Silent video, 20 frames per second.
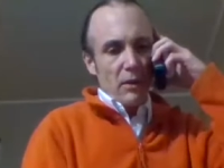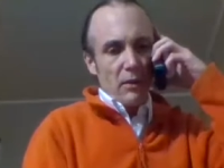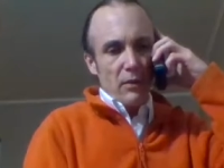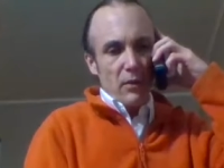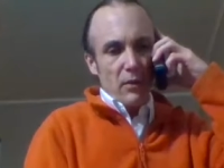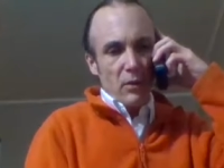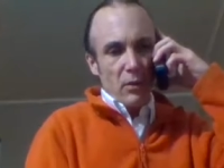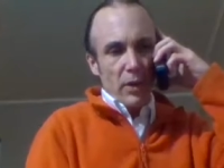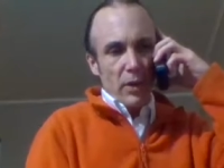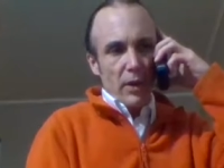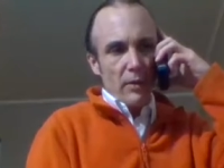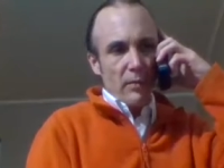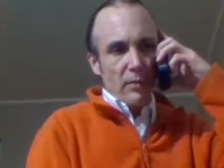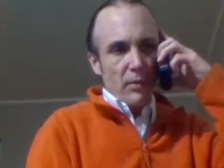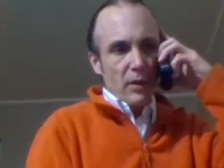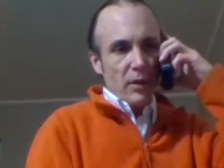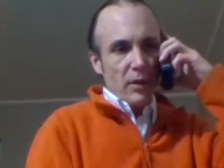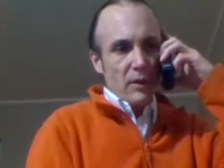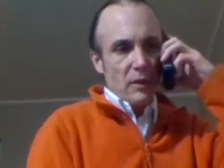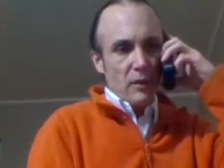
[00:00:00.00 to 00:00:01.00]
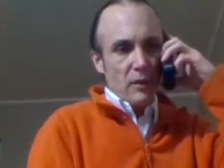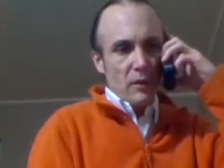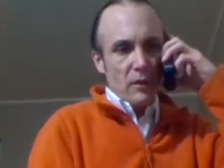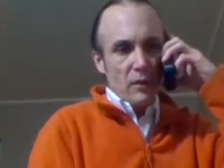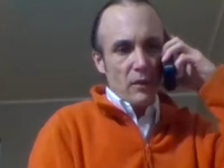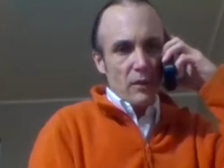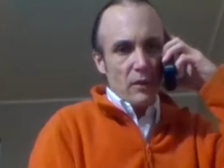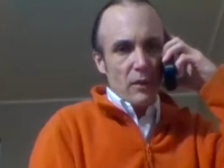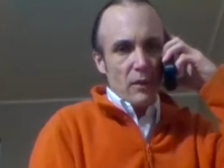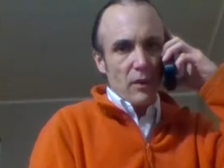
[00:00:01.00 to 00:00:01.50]
the right
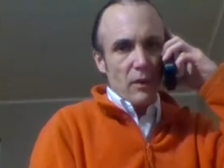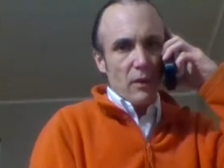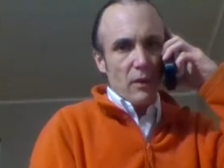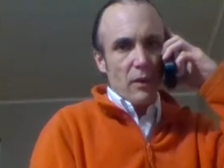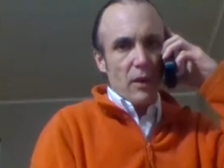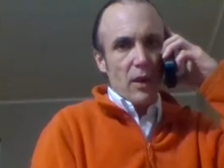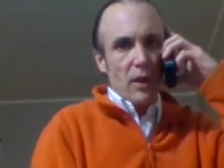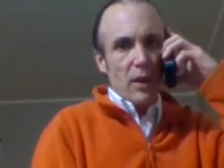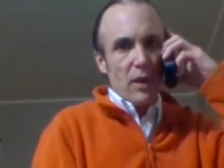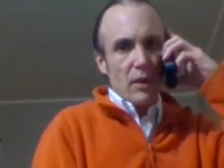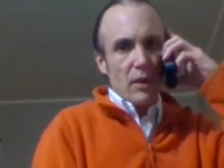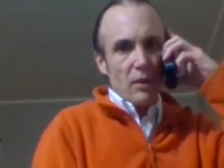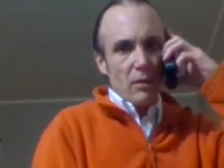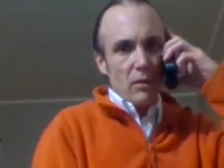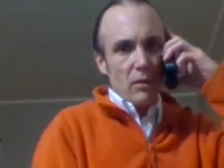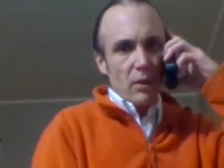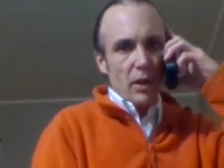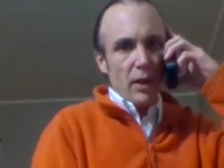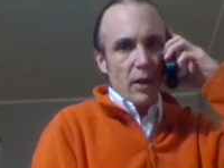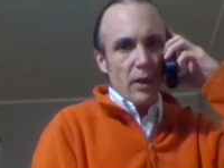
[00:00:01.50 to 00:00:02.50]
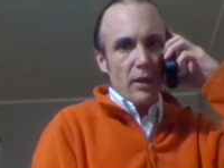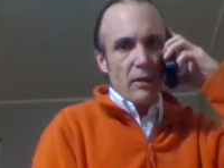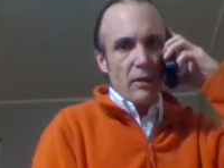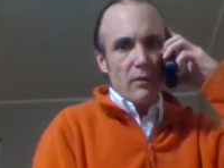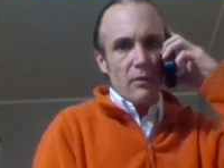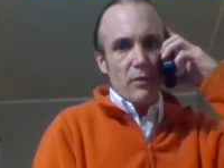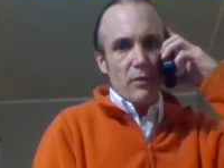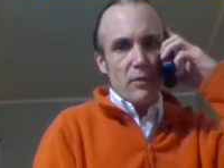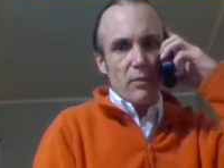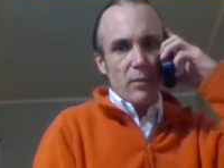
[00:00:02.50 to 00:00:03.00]
places to take the right
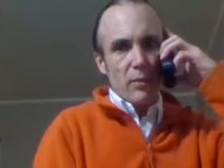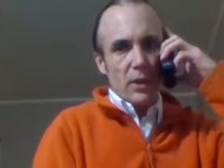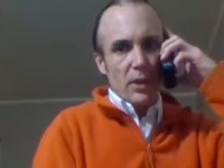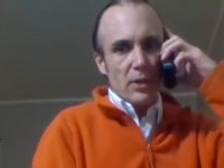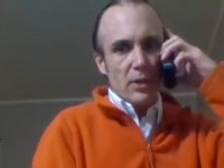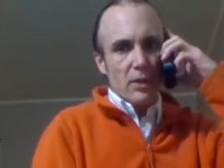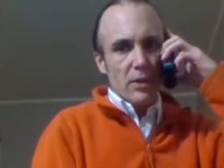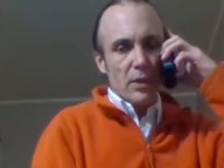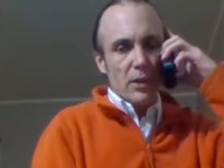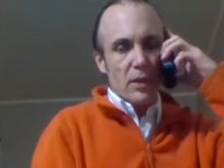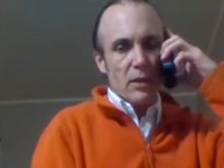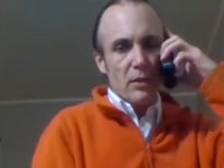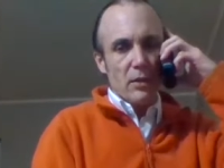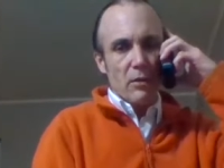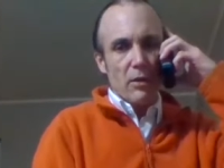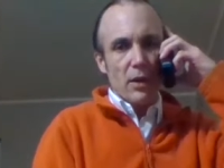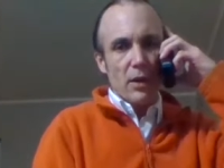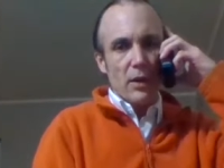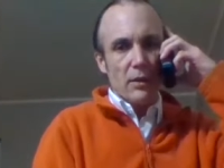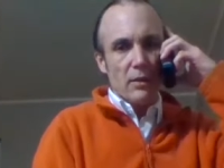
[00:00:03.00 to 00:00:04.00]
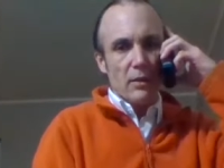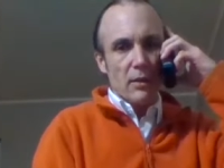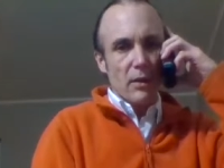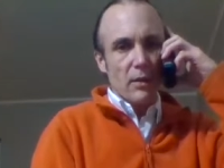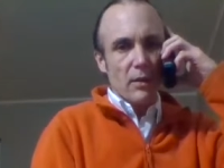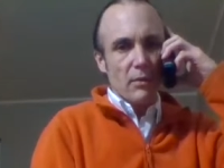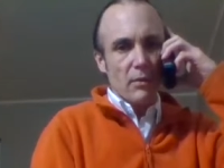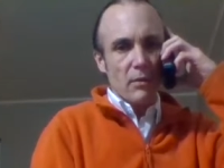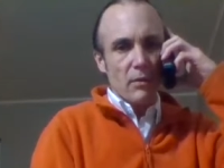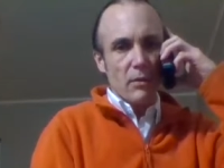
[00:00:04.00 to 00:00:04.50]
information at the right
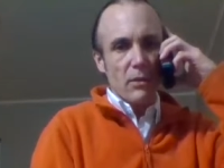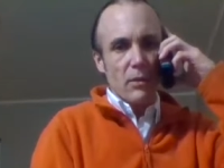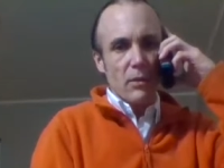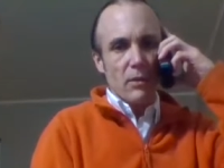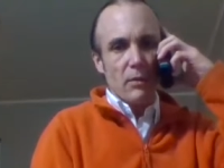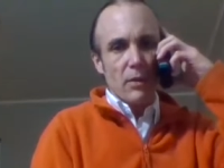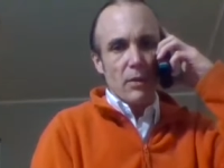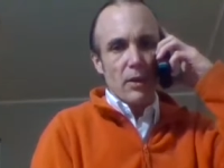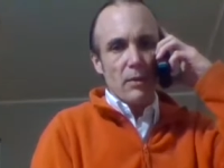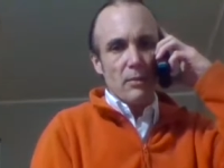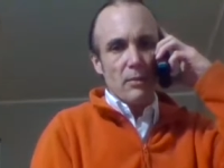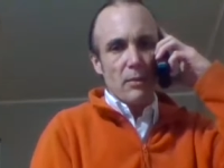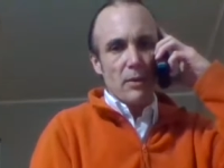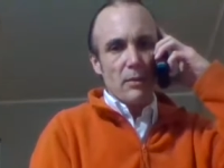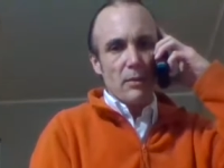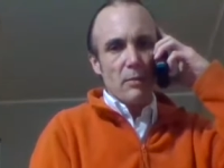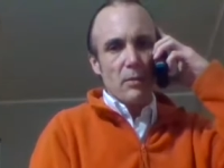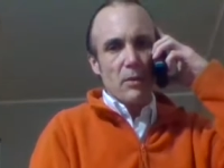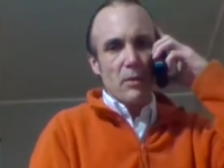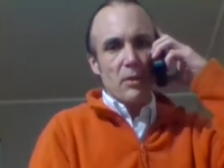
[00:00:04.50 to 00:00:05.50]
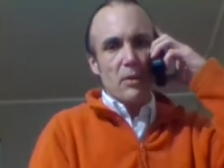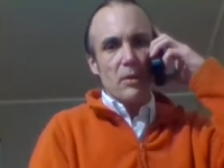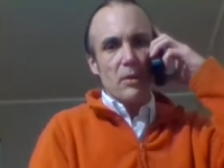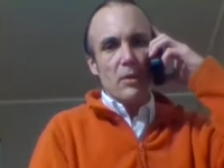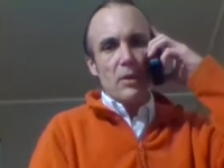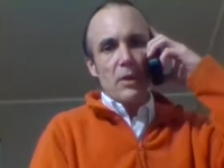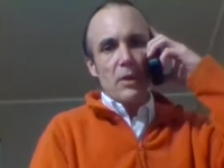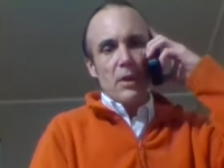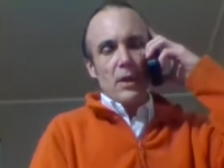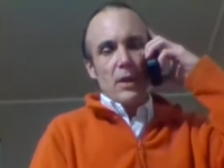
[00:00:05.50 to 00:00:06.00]
time to the right people,
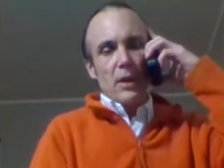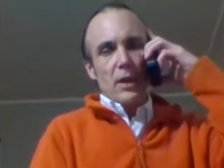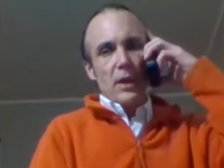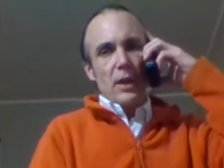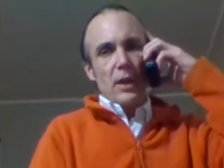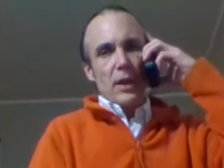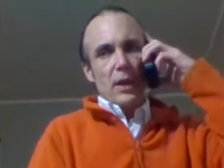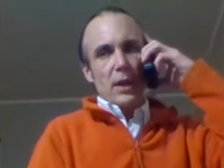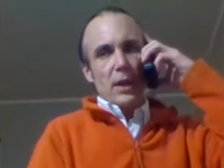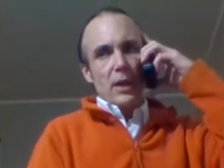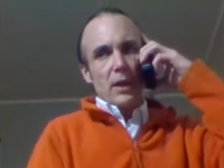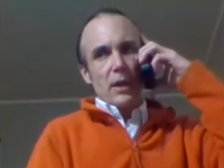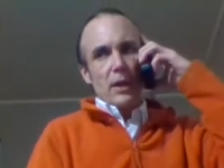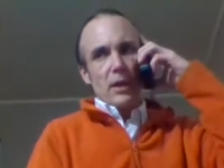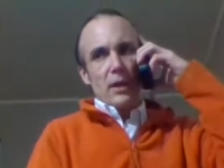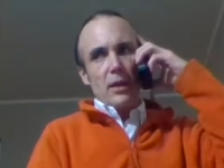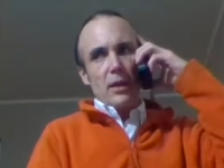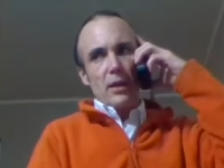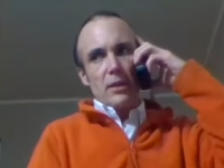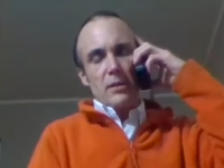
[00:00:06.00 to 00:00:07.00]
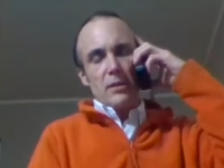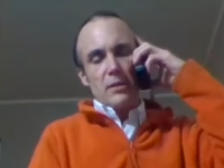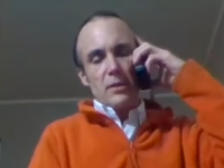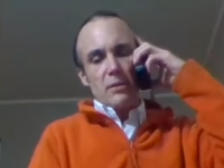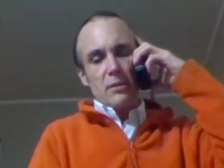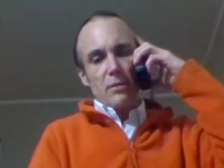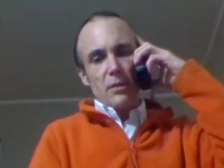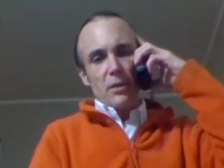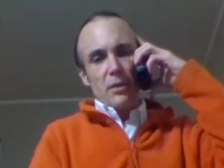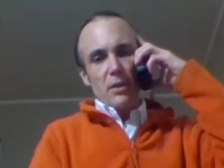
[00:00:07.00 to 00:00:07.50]
and the
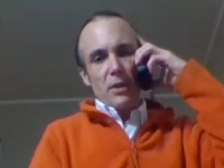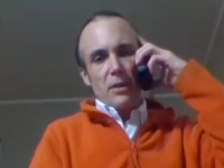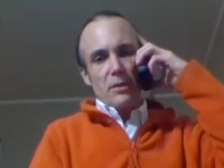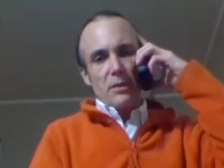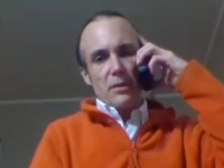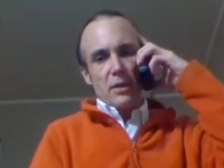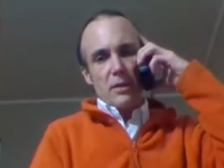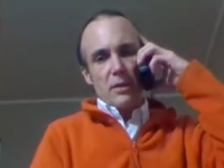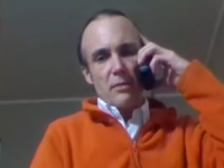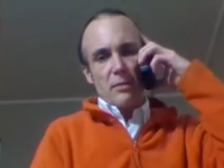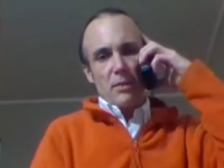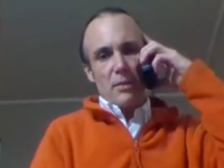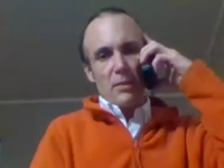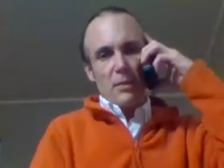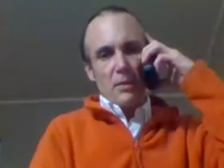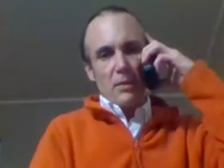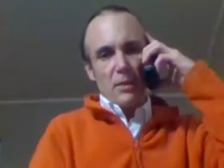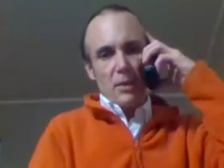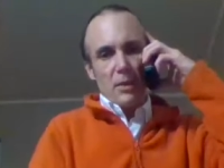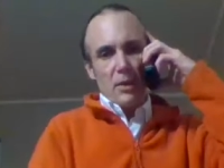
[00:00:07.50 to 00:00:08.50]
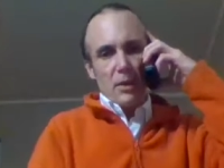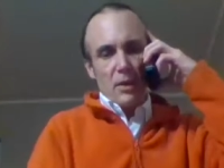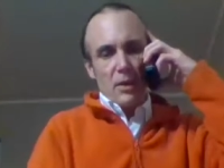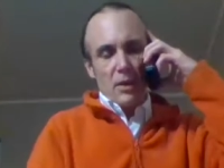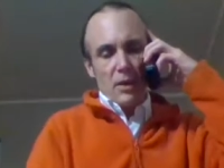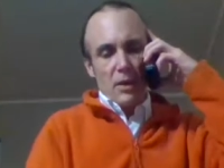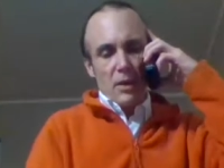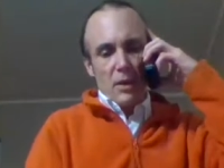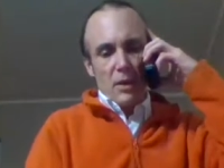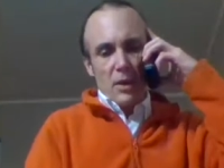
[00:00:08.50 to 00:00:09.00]
simple things I'm
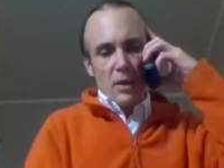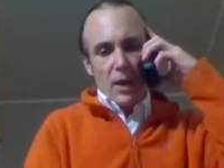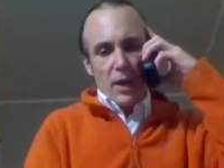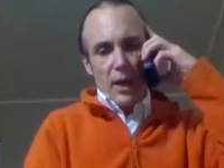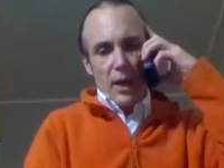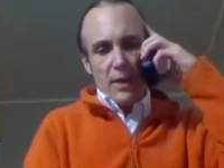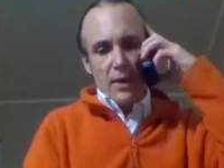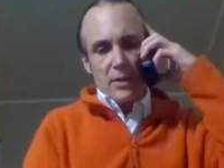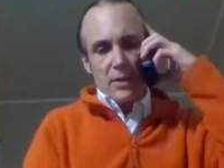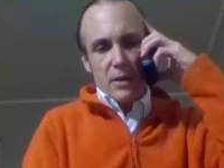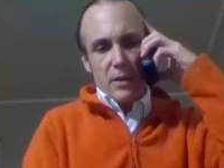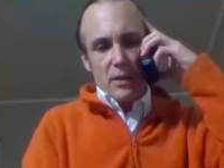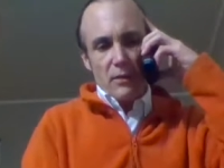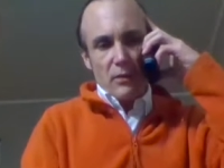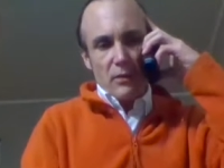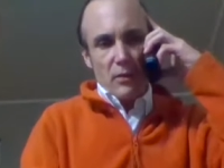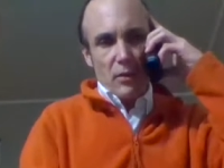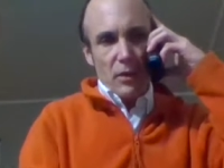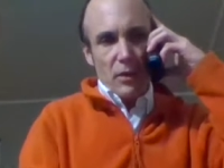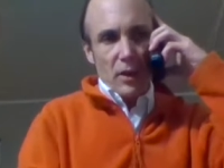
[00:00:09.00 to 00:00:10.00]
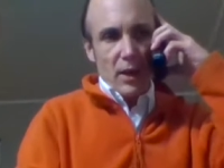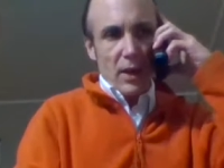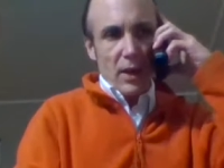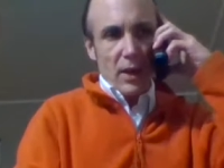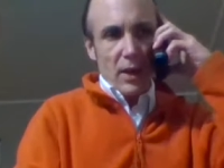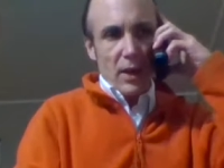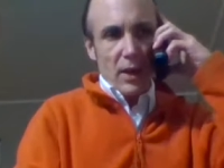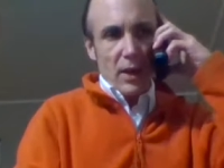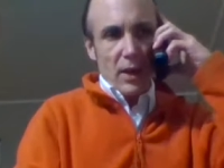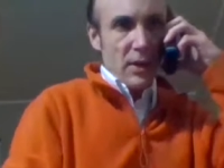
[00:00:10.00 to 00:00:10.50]
asking for
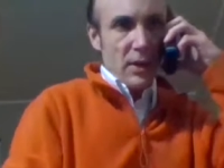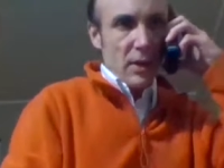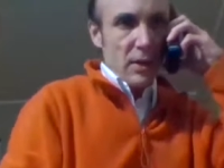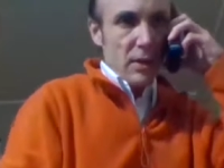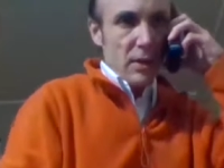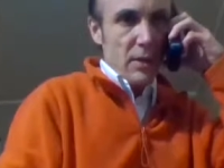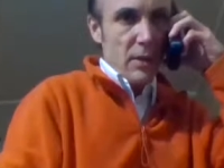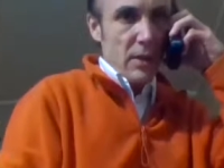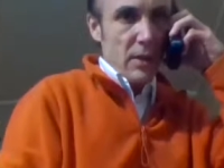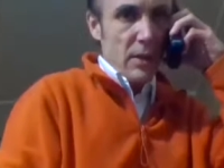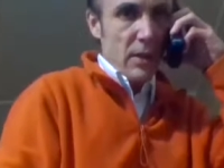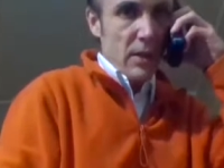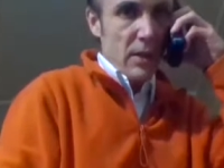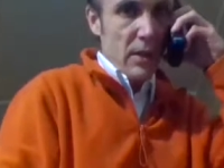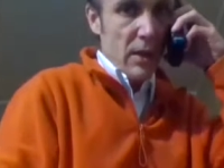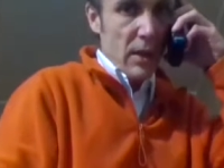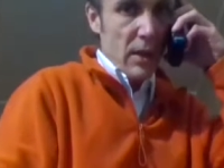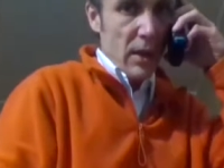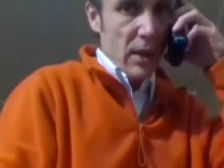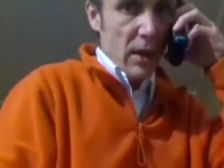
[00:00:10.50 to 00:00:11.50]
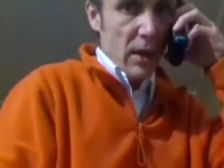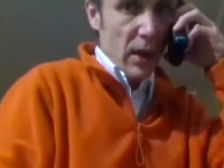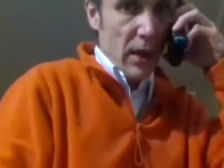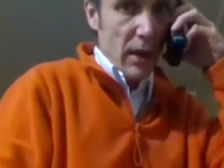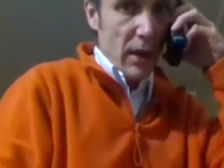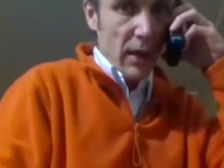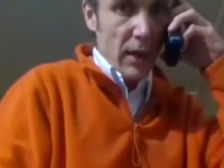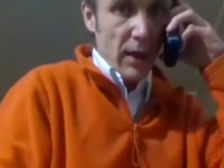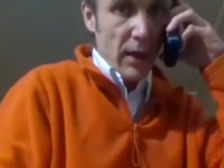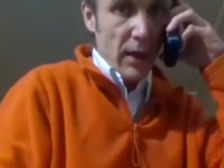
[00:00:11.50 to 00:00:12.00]
now, because
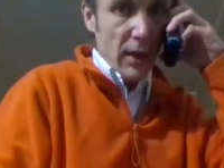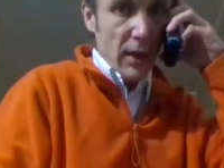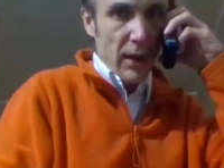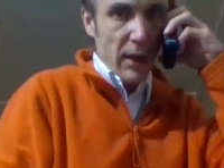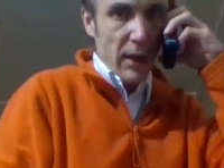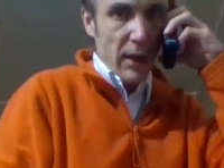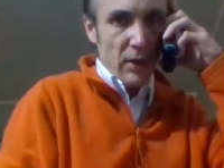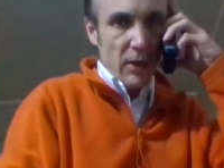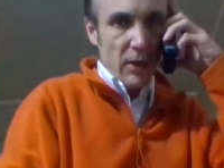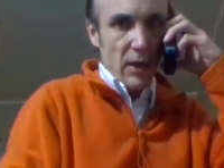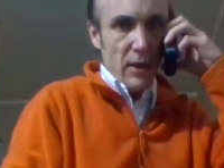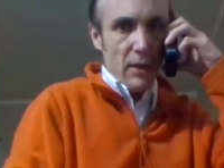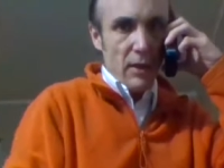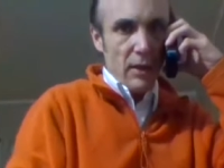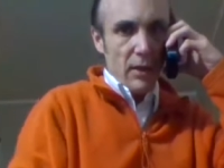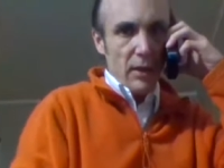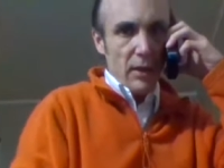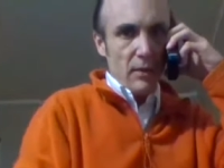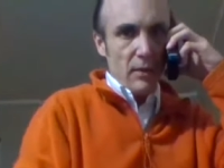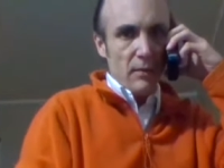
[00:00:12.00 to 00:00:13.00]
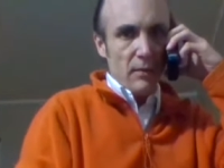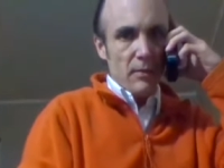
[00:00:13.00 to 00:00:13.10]
honey, I have a nothing.